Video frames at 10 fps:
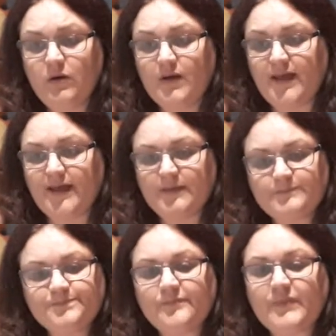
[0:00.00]
Okay,
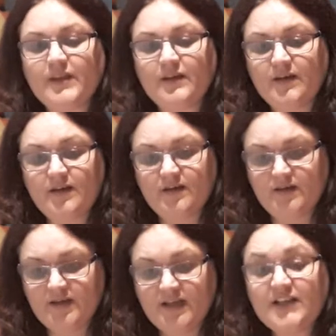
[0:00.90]

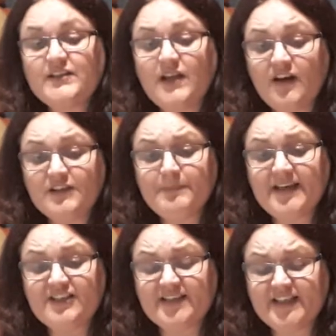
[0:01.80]
the last
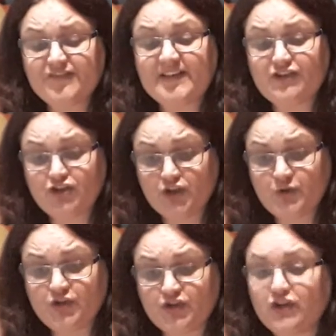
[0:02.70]
major test of
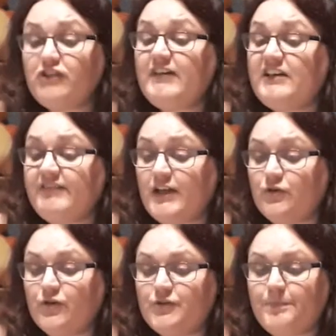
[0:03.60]
destitution, the Gregory
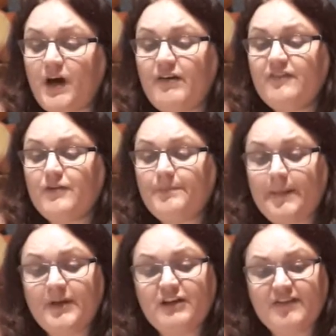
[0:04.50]
Clause, barring from
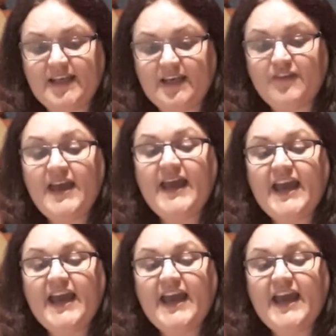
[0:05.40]
public relief